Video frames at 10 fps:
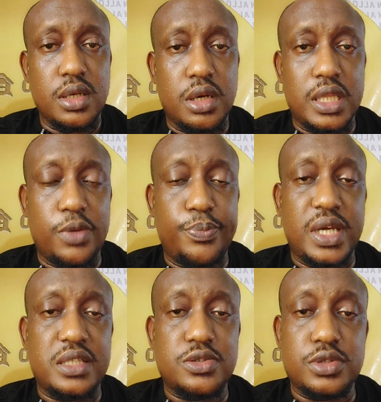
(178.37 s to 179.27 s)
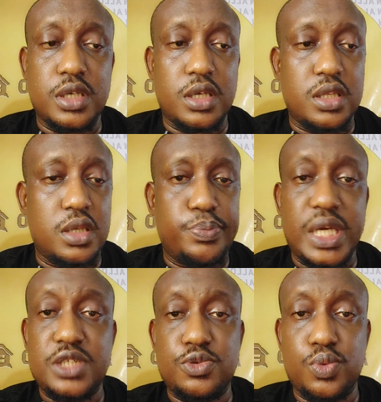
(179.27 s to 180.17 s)
the
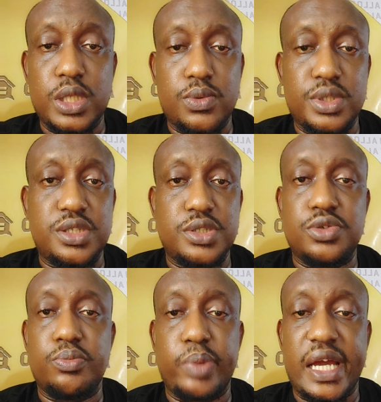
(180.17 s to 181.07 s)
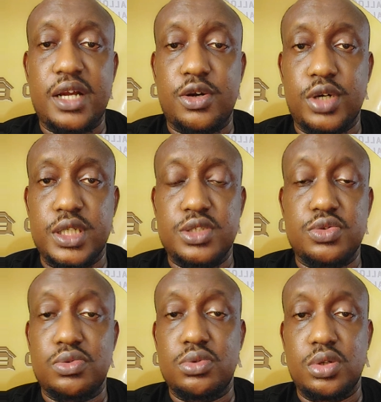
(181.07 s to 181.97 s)
pay to win, which is you buy coins
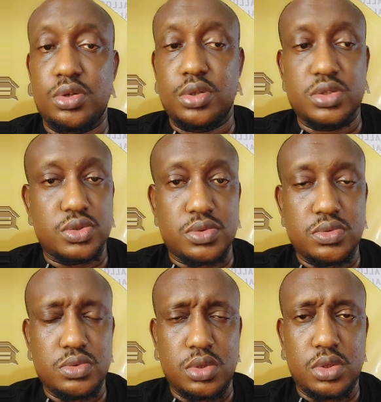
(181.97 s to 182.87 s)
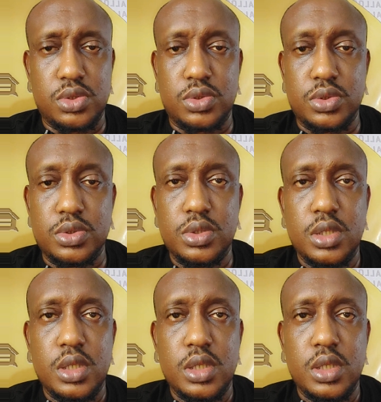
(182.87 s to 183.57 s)
to to